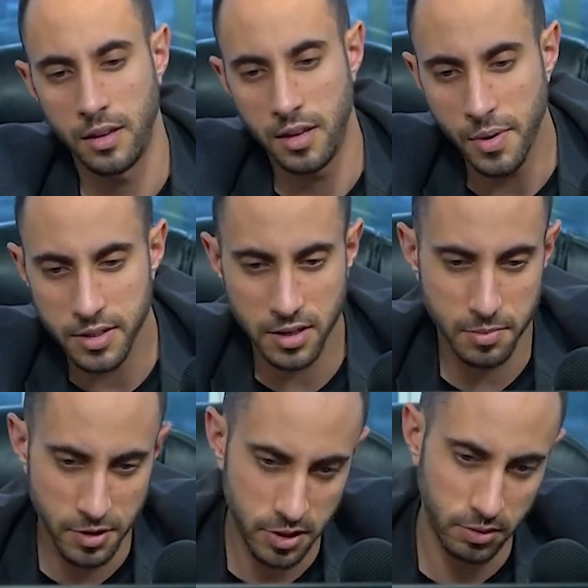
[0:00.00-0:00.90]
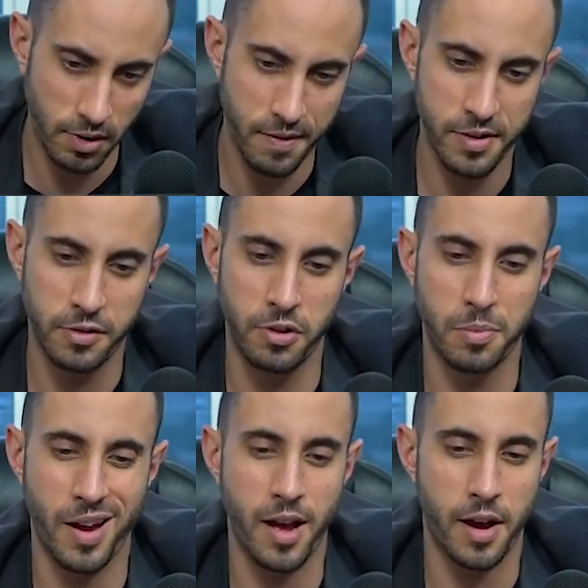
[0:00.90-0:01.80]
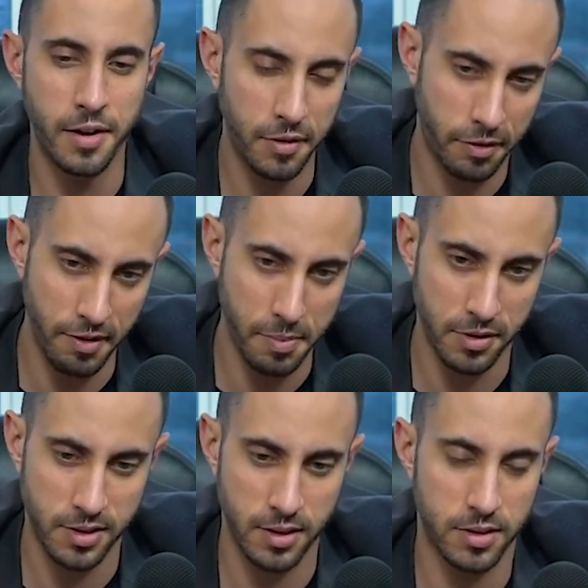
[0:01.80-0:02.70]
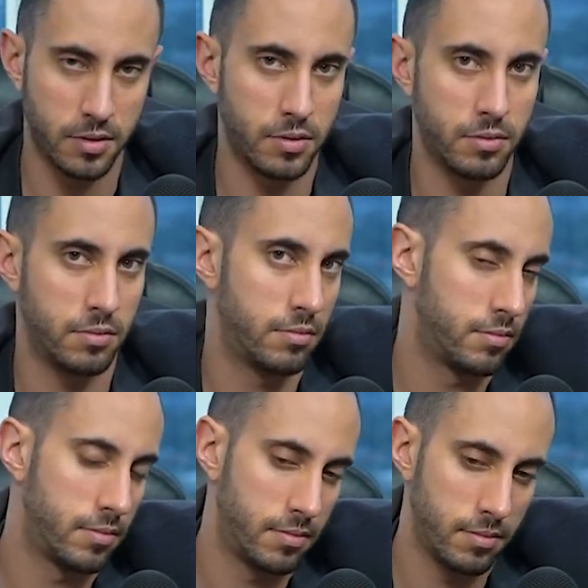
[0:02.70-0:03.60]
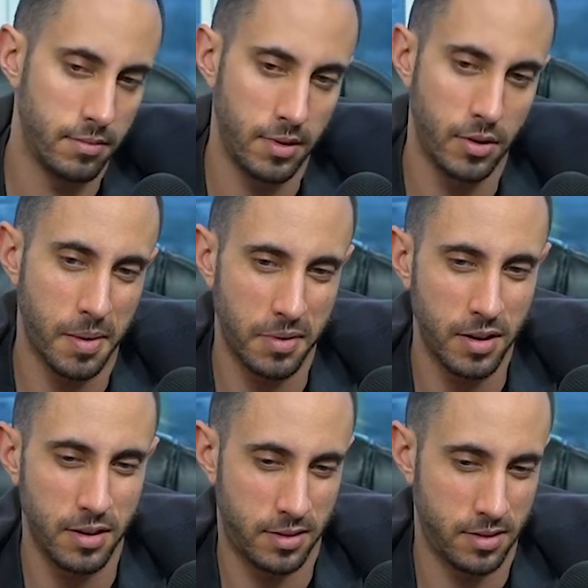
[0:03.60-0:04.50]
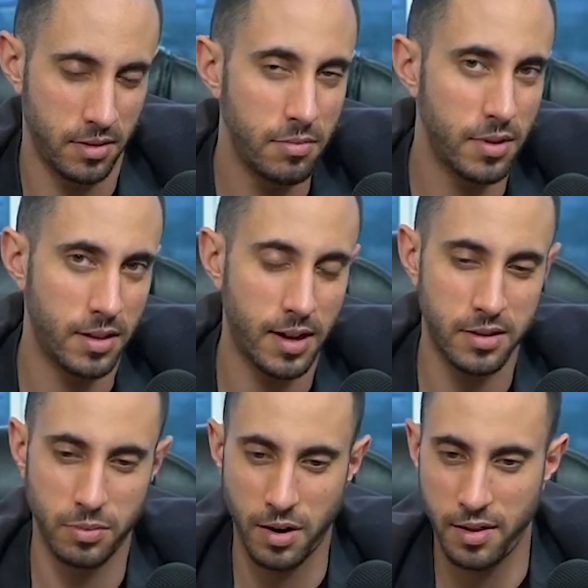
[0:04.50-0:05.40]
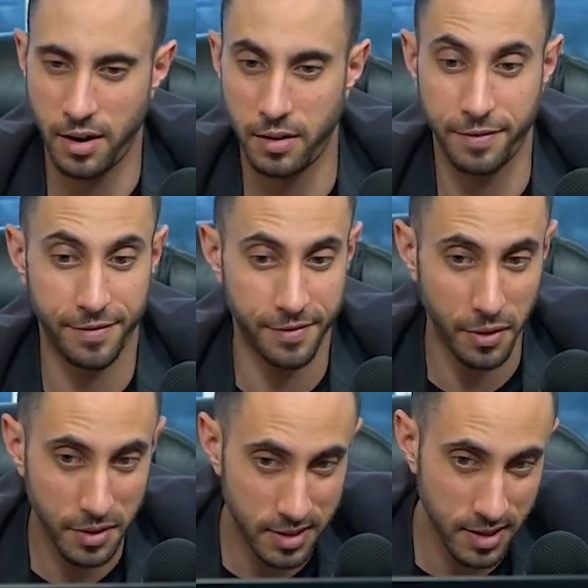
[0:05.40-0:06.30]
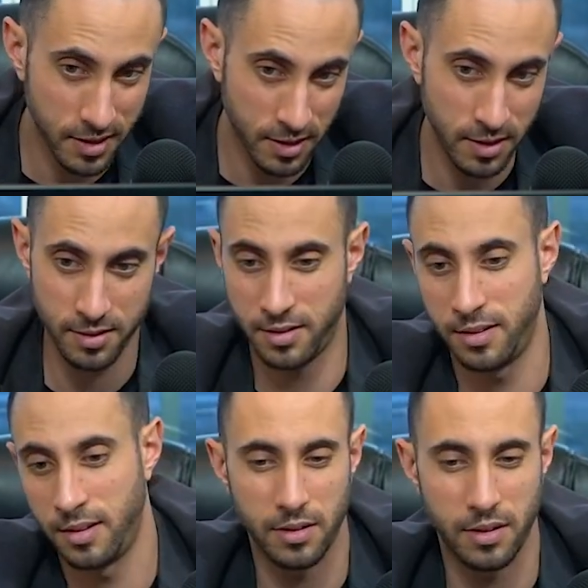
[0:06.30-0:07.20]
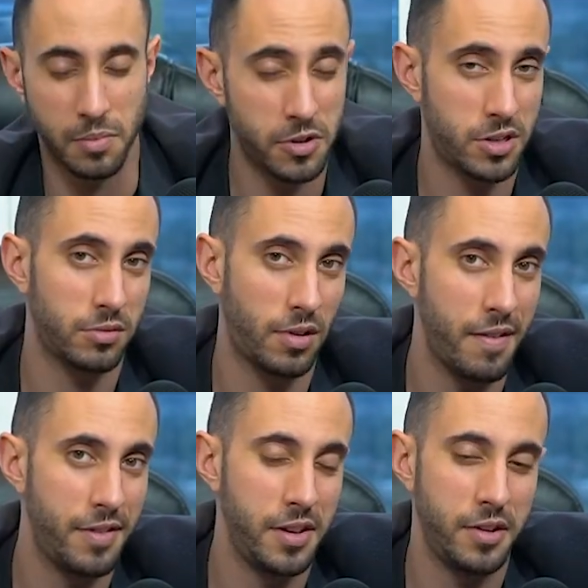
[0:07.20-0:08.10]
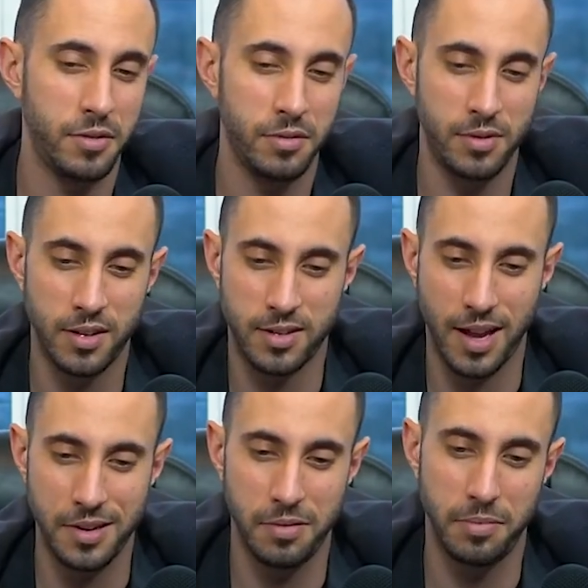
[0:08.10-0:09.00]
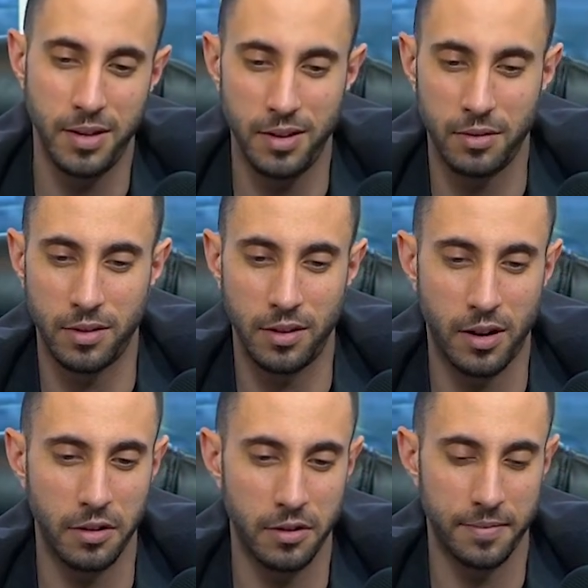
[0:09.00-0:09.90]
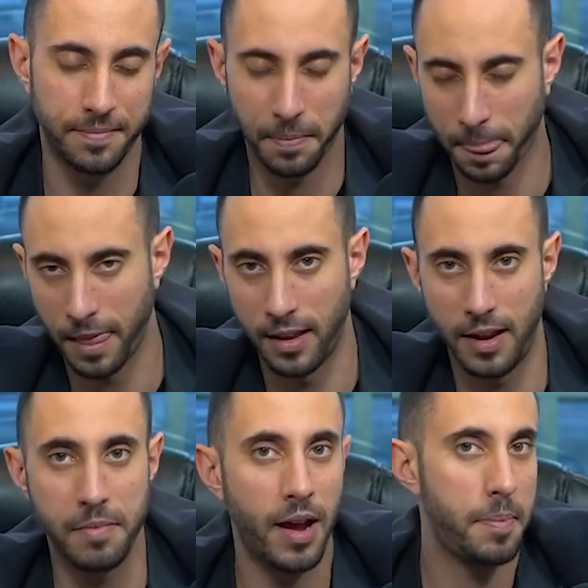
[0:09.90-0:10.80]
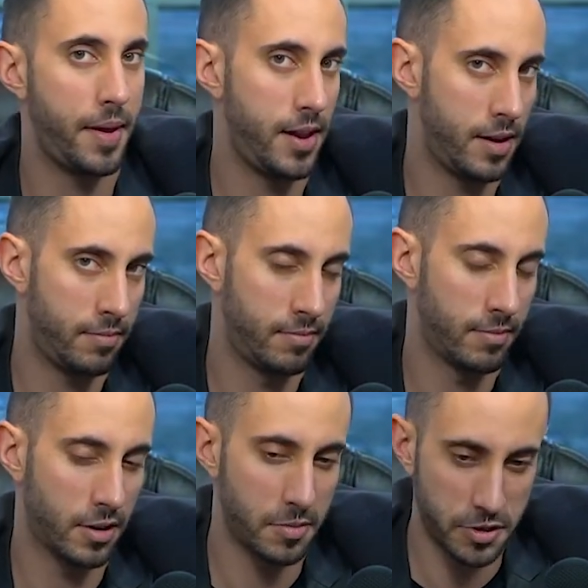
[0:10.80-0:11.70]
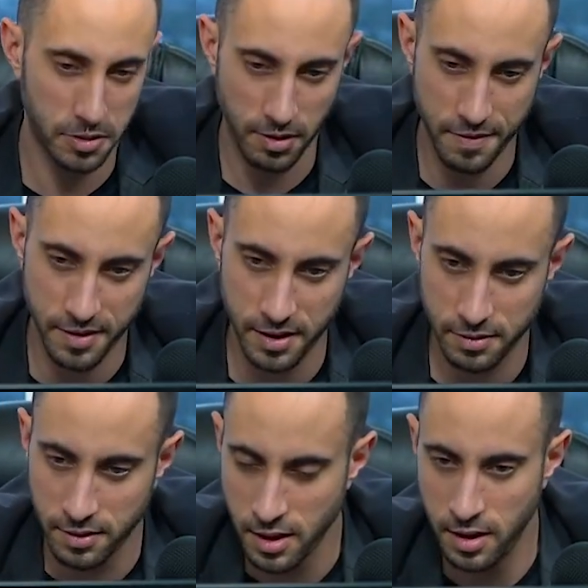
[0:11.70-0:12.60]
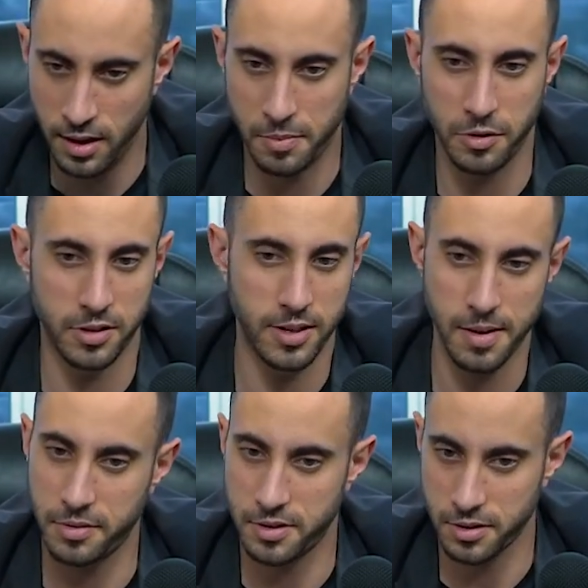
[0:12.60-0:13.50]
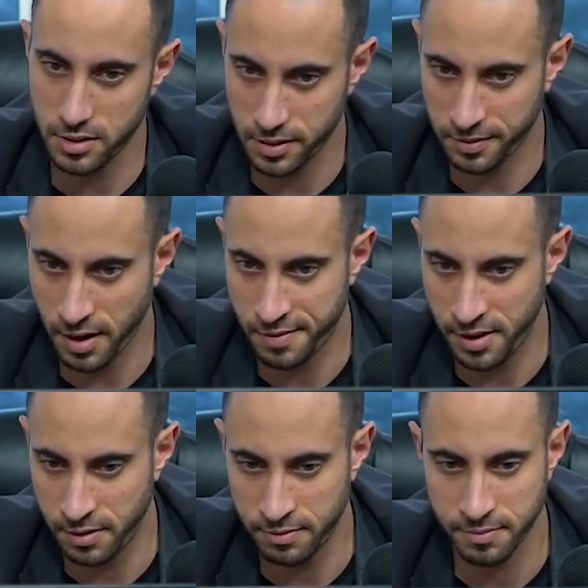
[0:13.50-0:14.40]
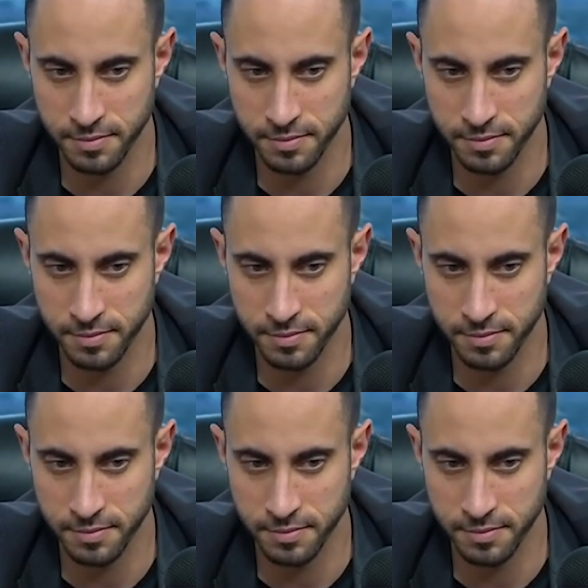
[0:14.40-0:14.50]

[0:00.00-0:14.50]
US commercial revenue grew by 103%. So, I'm going to assume that that's where they're focusing on. Commercial revenue does tend to be, a longer, in my opinion, commercial revenue, a more stable source of revenue.